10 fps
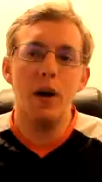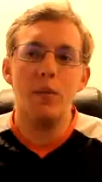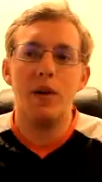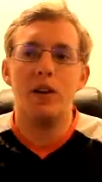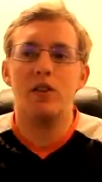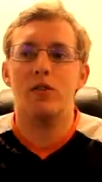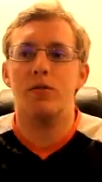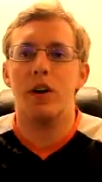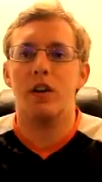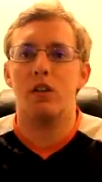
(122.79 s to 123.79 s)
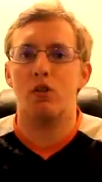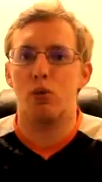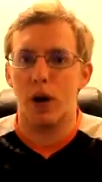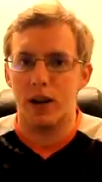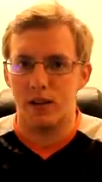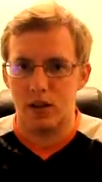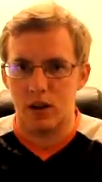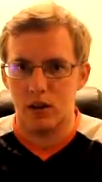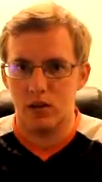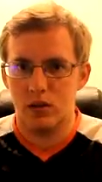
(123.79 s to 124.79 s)
and he somehow managed to find the
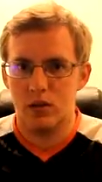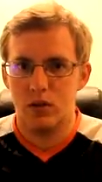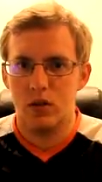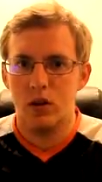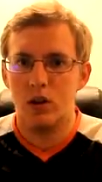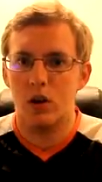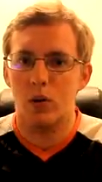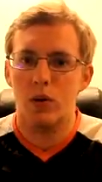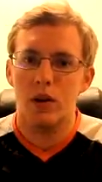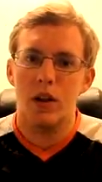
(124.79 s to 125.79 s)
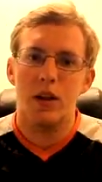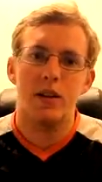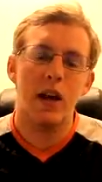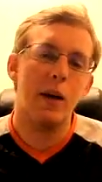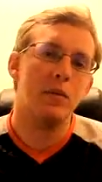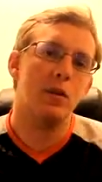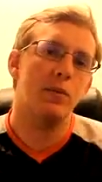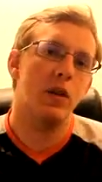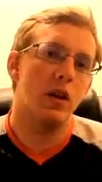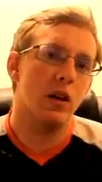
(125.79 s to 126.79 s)
granny settings.
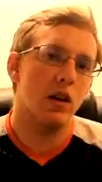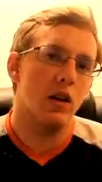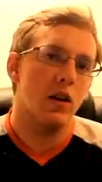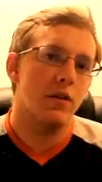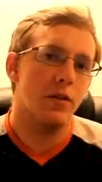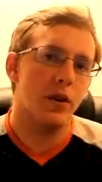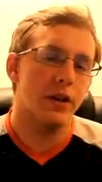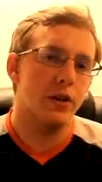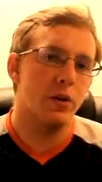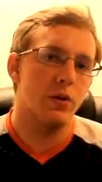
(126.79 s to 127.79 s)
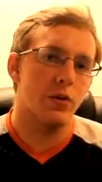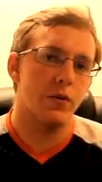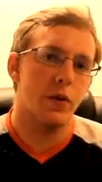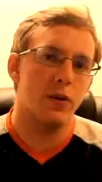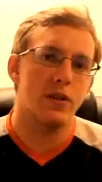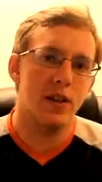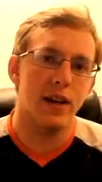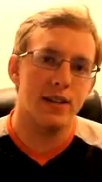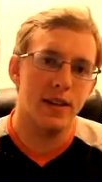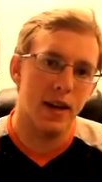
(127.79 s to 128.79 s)
Tap something for the
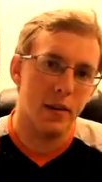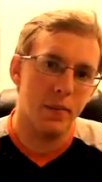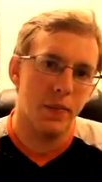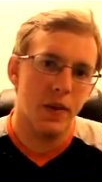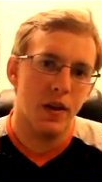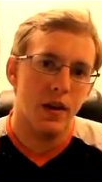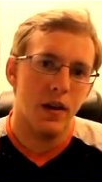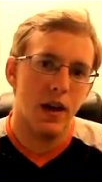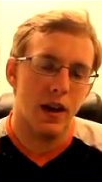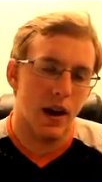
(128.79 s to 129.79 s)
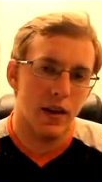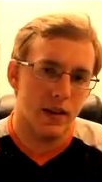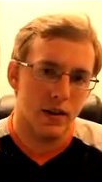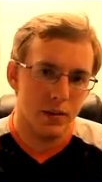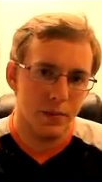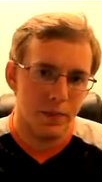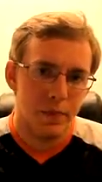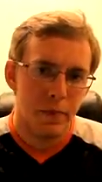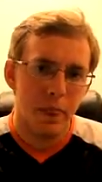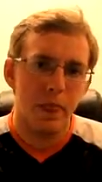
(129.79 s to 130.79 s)
phone to say its name and
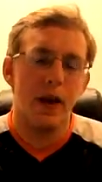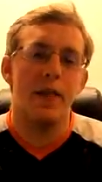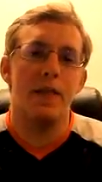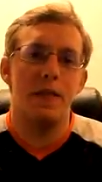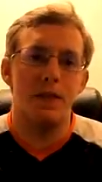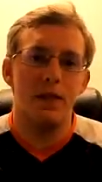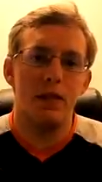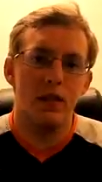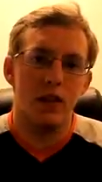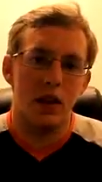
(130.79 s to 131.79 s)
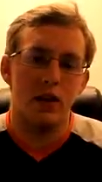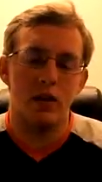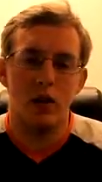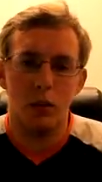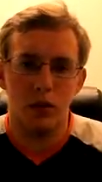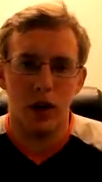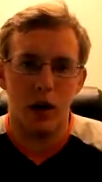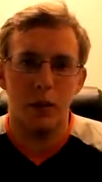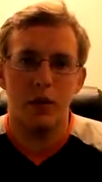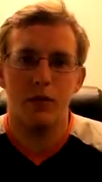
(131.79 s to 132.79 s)
highlight it, and then
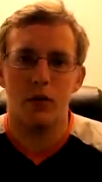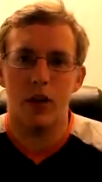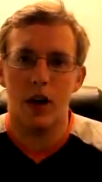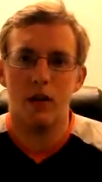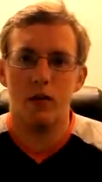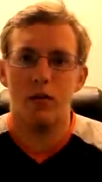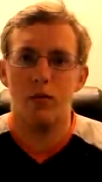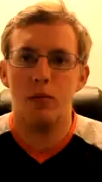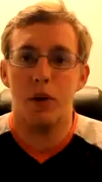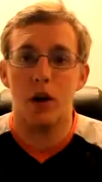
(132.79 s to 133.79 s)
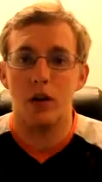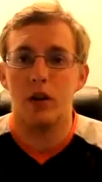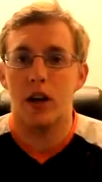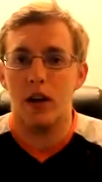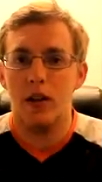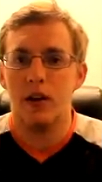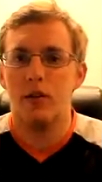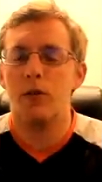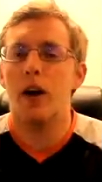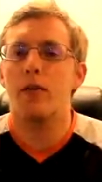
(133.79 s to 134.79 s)
double tap for that button
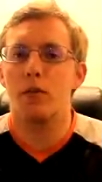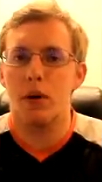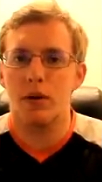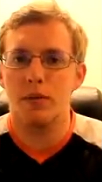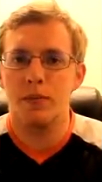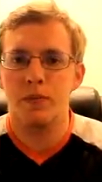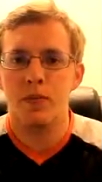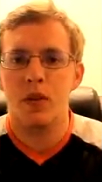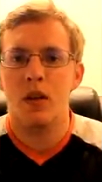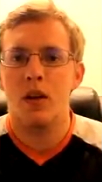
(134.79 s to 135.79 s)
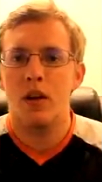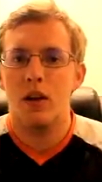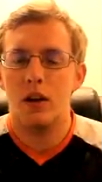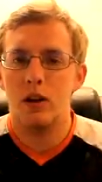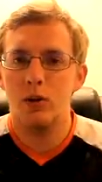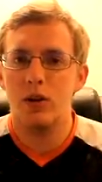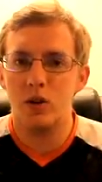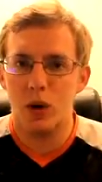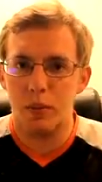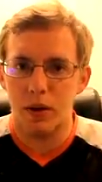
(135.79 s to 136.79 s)
to get clicked for every button,
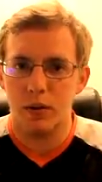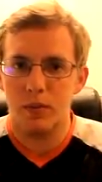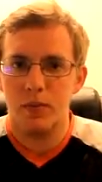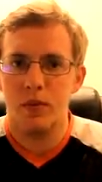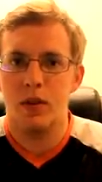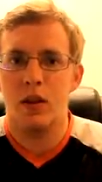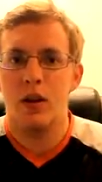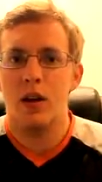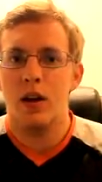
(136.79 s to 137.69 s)
including swiping.